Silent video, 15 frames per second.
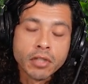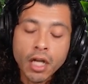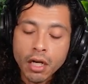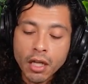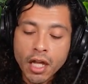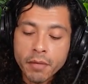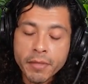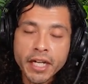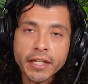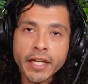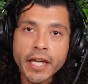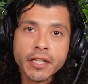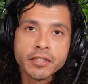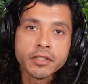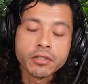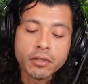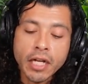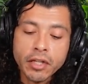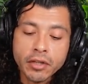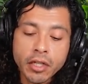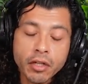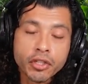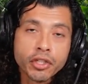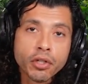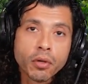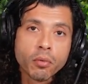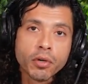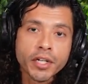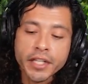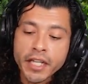There's not a lot of medications out there,
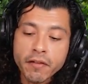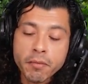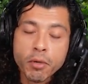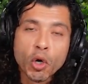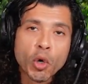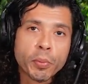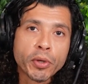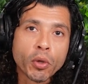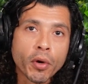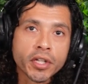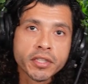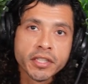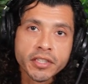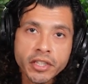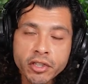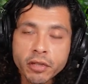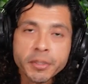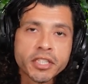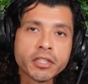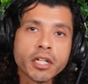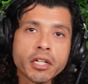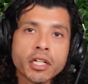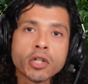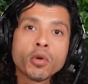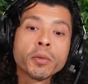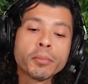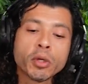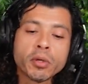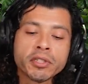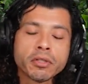and you don't want to give them opioids because then they're gonna be stuck
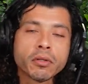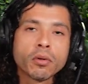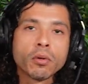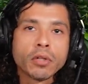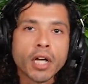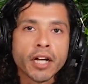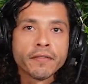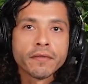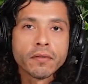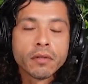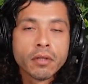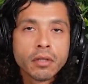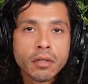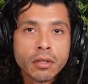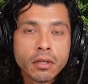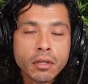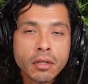on opioids their whole life.